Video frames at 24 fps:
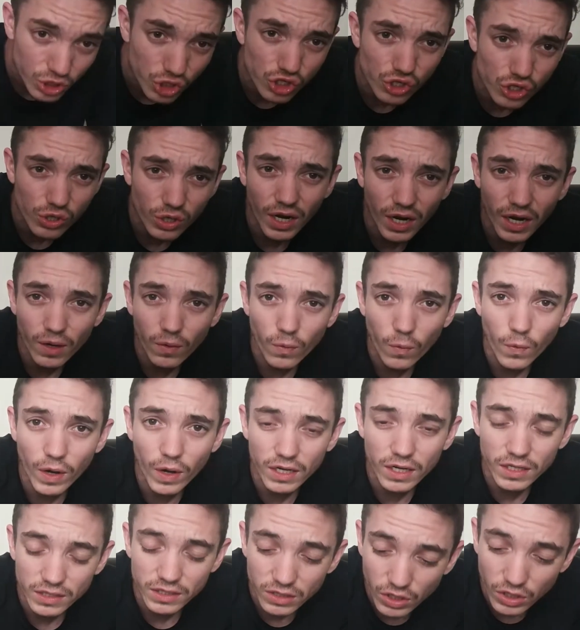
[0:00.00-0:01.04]
sure how well
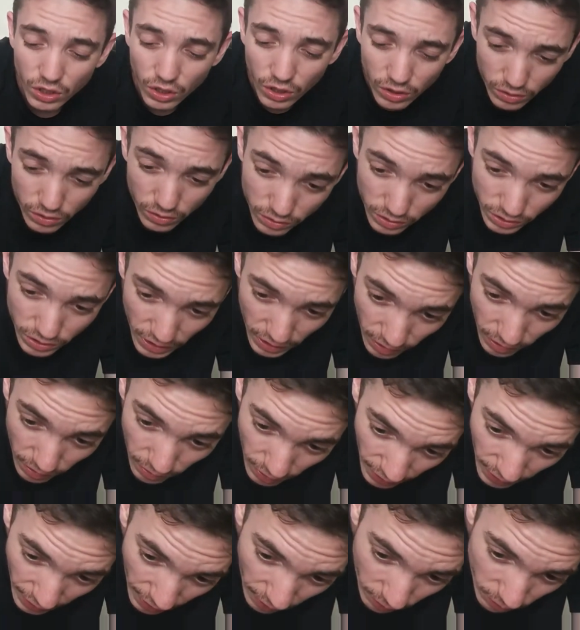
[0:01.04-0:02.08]
it goes,
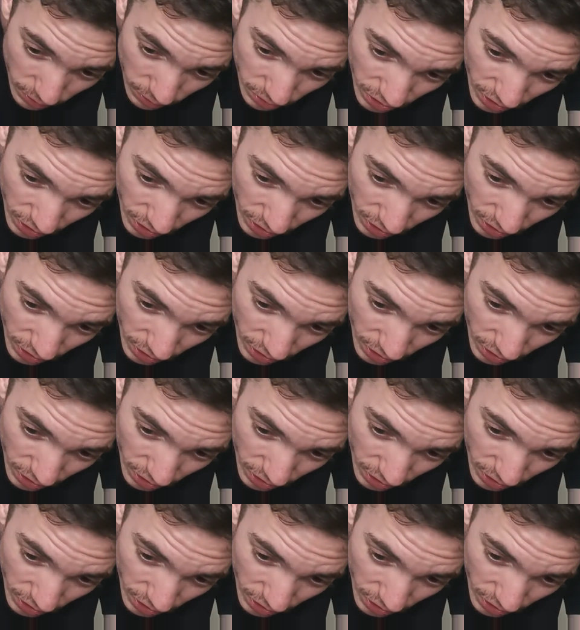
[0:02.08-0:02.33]
how it